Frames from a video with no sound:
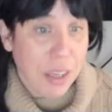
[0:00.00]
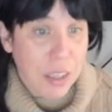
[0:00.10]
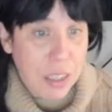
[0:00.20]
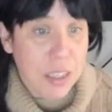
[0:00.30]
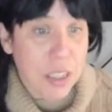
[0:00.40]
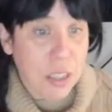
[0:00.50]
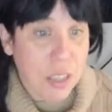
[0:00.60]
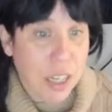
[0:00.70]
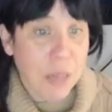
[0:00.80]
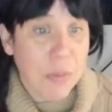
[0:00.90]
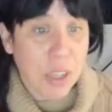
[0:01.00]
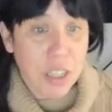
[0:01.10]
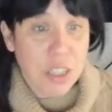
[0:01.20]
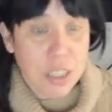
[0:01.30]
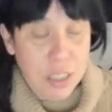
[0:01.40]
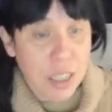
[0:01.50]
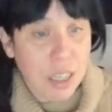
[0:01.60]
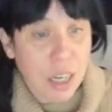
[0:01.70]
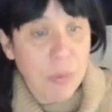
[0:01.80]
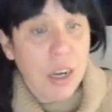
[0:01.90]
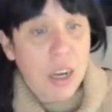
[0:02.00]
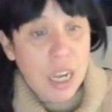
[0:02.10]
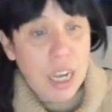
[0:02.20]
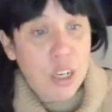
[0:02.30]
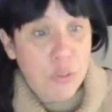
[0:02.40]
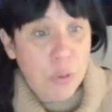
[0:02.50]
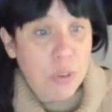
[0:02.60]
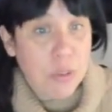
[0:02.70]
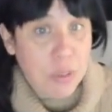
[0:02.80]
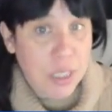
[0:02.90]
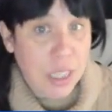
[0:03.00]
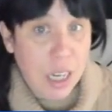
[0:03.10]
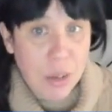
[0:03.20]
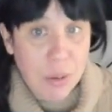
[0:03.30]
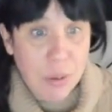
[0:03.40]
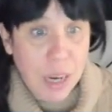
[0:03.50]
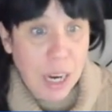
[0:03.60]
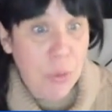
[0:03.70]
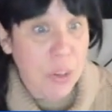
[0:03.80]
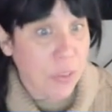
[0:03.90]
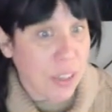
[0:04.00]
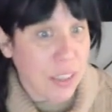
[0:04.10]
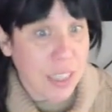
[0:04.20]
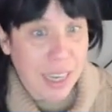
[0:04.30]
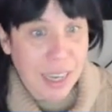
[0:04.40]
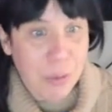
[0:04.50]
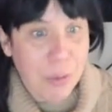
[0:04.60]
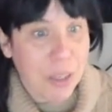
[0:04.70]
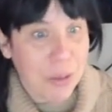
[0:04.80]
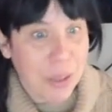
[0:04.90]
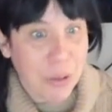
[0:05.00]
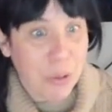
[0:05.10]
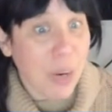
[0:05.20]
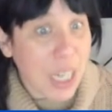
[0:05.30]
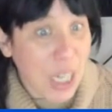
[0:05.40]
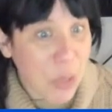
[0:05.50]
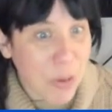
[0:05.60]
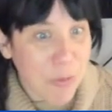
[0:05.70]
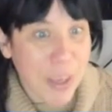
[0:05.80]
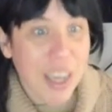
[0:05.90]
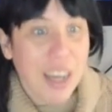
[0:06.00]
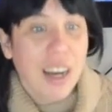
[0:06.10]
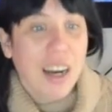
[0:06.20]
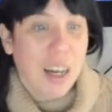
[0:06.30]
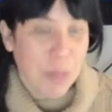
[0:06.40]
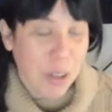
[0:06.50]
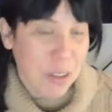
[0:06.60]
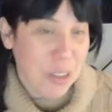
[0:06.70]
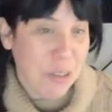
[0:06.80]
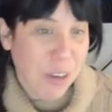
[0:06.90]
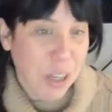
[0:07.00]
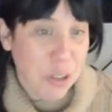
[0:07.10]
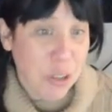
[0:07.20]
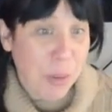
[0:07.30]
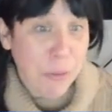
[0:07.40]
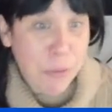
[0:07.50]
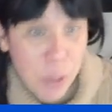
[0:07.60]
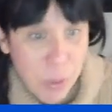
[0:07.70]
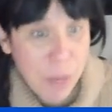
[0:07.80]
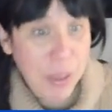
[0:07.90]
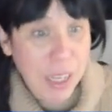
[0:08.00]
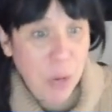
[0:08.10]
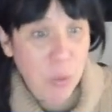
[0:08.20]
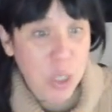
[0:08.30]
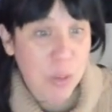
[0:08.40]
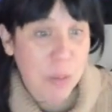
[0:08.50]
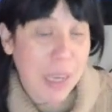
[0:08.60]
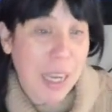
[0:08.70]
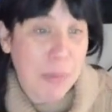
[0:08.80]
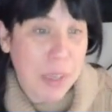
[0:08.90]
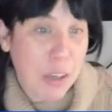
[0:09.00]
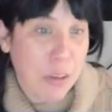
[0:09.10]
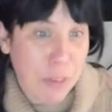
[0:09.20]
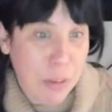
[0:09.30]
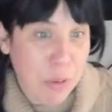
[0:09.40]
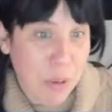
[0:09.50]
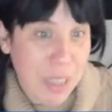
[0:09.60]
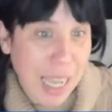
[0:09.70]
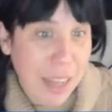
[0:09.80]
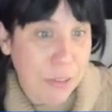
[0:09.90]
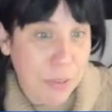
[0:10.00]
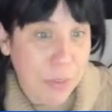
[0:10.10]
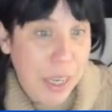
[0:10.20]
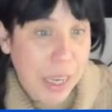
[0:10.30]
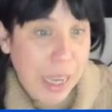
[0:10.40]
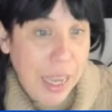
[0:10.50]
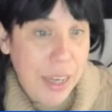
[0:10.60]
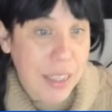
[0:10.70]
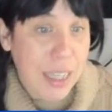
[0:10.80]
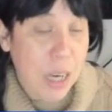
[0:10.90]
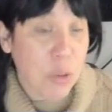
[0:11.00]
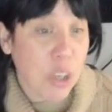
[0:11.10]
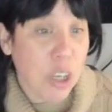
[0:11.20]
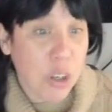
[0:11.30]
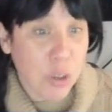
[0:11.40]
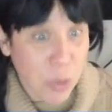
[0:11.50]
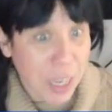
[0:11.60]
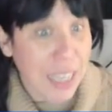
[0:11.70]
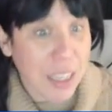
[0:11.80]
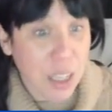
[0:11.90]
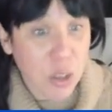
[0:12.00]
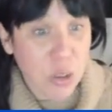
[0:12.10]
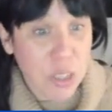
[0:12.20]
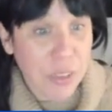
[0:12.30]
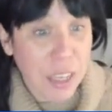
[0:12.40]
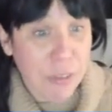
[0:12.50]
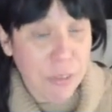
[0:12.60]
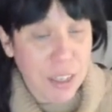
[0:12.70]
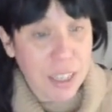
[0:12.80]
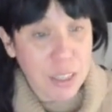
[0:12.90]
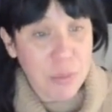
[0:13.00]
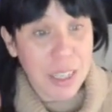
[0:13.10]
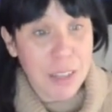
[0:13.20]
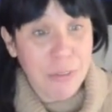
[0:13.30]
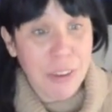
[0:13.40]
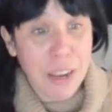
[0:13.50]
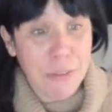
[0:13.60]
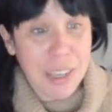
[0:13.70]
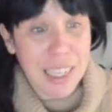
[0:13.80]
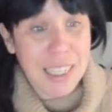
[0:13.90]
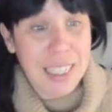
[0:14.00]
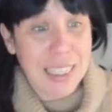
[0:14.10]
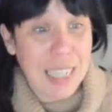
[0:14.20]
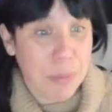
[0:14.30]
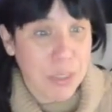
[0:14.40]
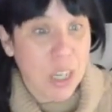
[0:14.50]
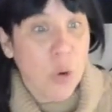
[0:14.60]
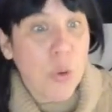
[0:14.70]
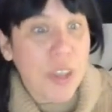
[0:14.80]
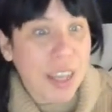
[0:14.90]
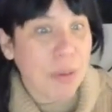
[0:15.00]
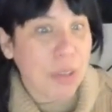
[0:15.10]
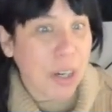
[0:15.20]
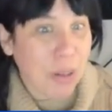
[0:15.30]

This is your time. You can just sign up. And if you want to see how it feels like when you're working with me, I'm also inviting you to my free webinar, which will be happening on February 10th. And it's how to create an inclusive EFL classroom in 5 easy steps without